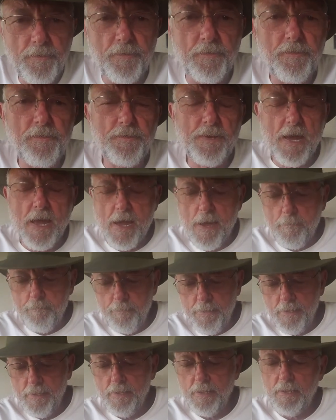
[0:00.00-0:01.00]
is
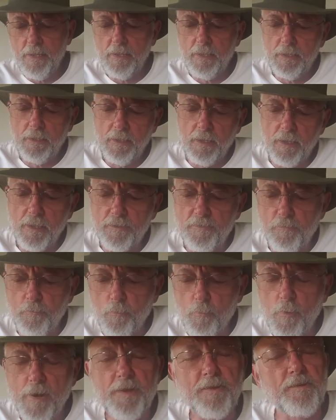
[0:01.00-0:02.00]
Tom. It's
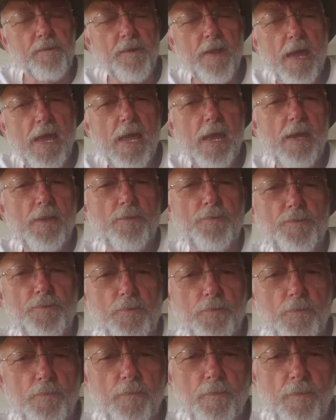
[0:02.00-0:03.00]
Wednesday, June